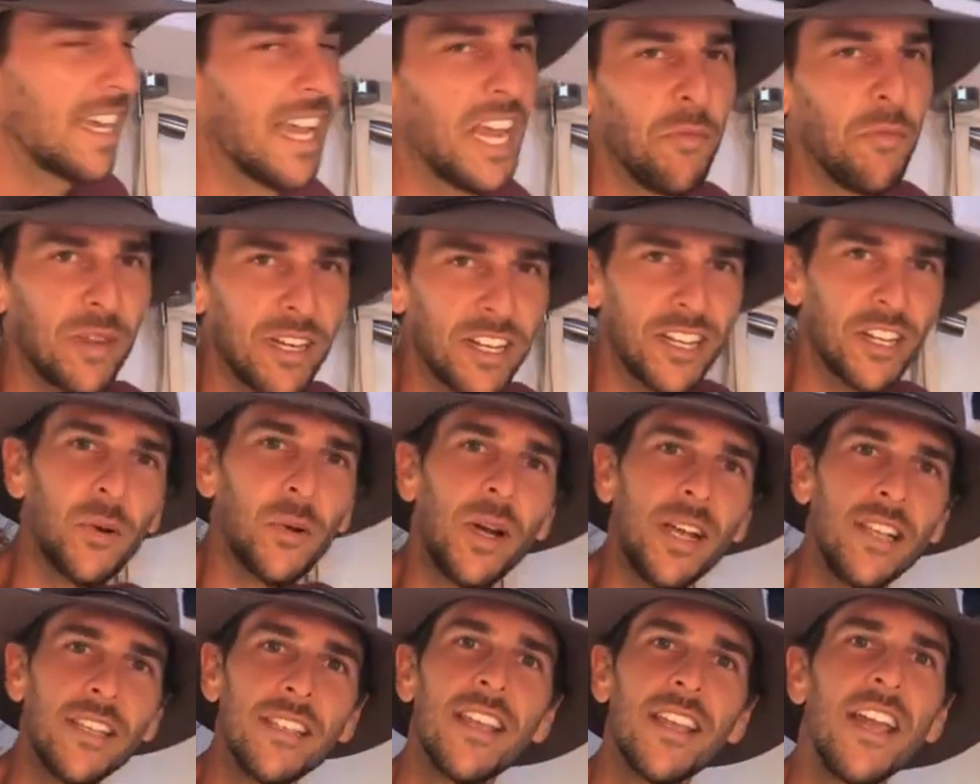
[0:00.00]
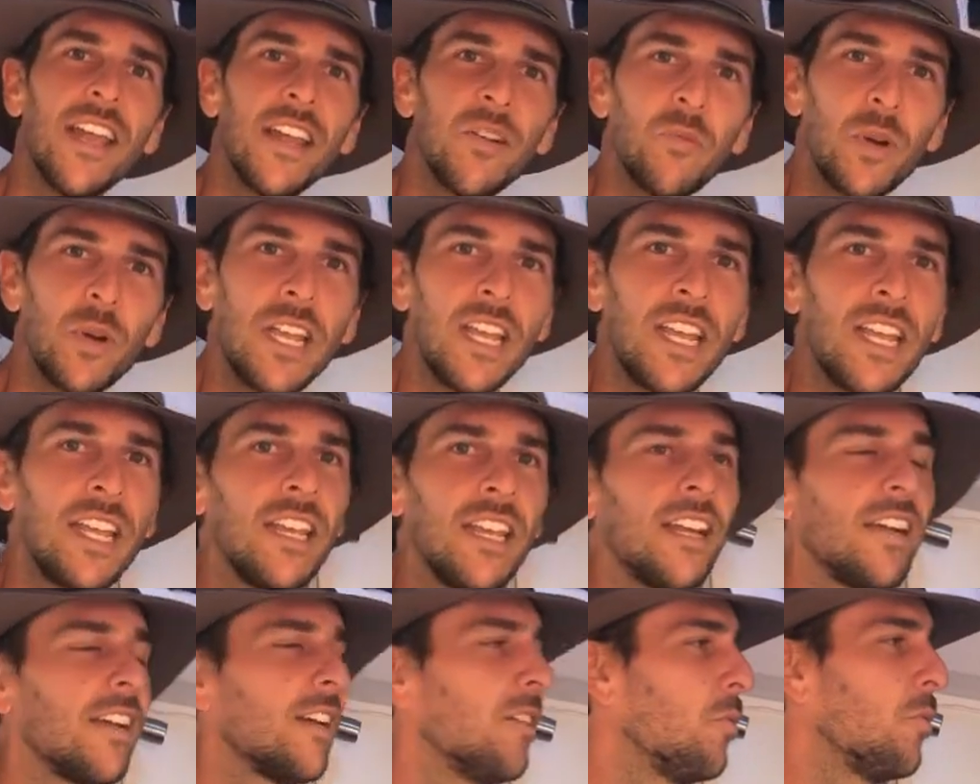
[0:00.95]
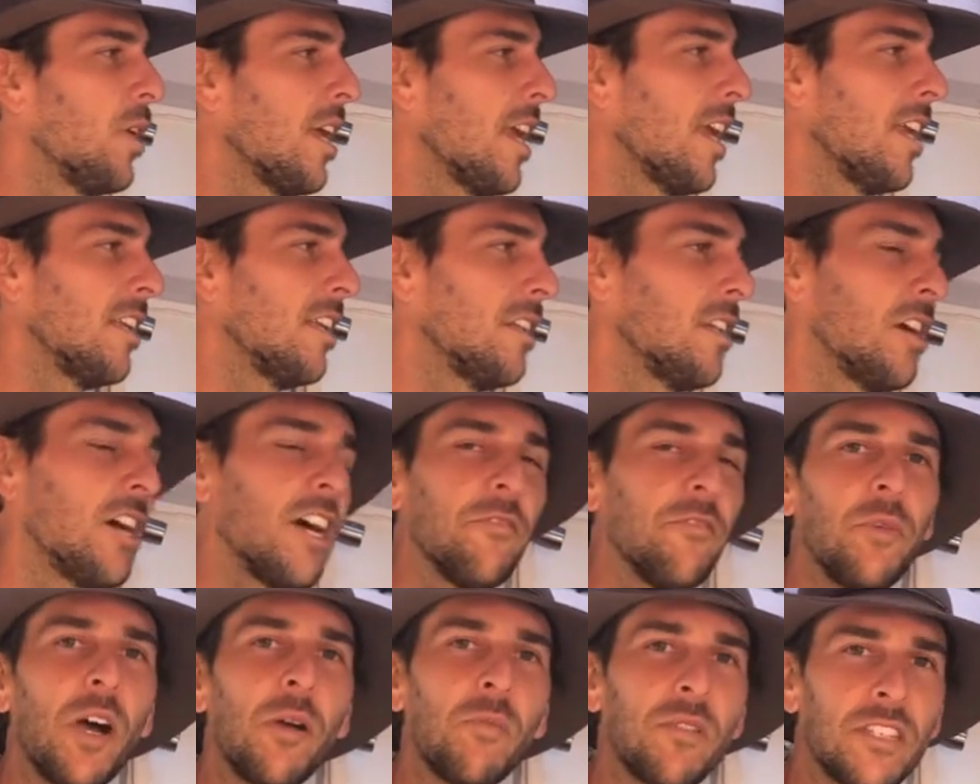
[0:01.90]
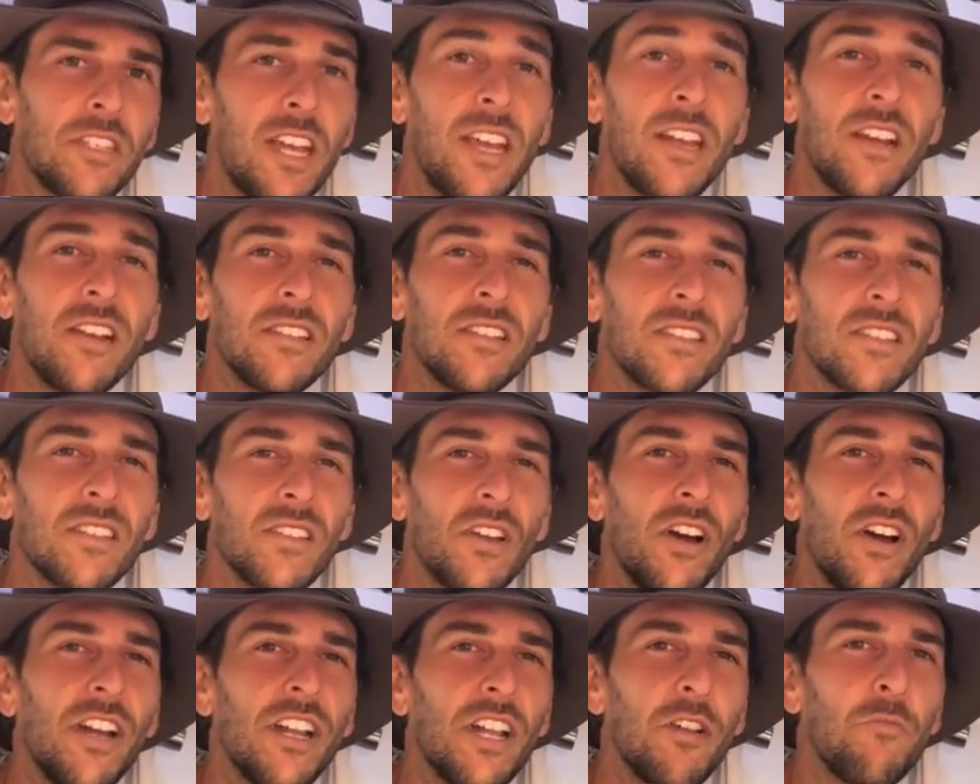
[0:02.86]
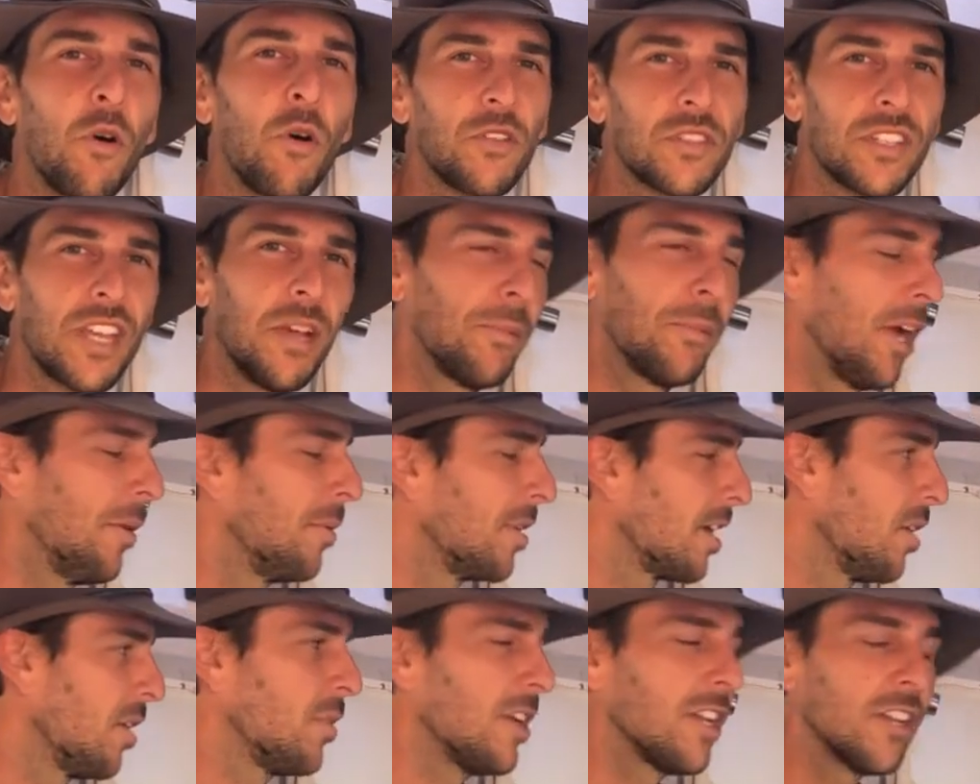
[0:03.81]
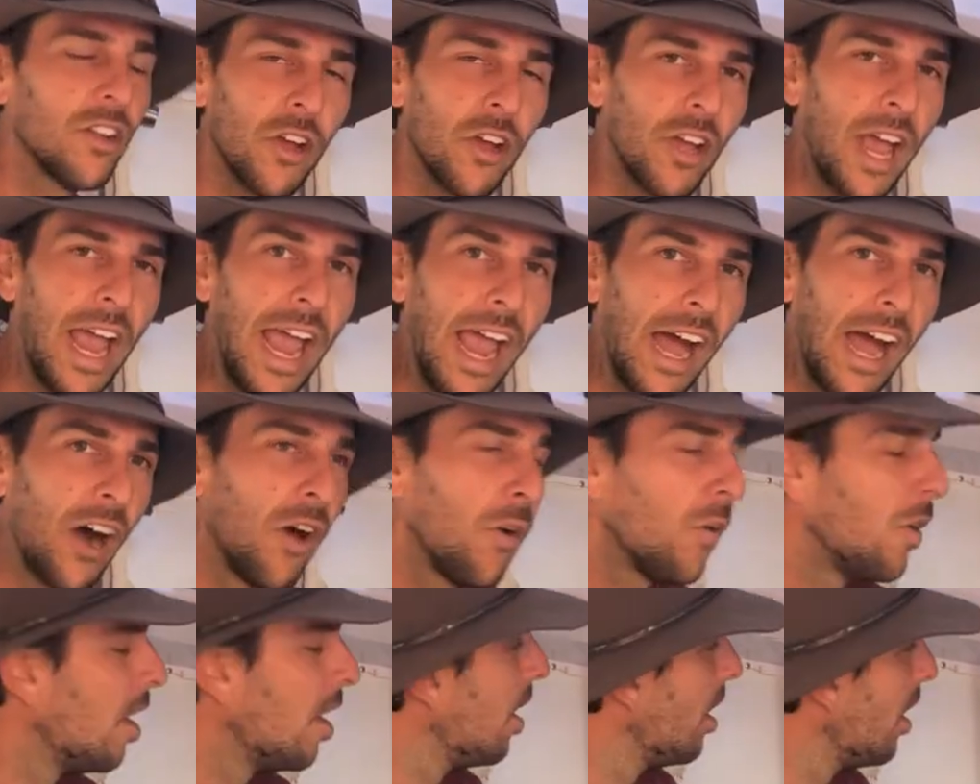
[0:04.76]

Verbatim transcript: camping in Queensland, we were eaten alive by mosquitoes inside and moths kept coming in. We didn't know how.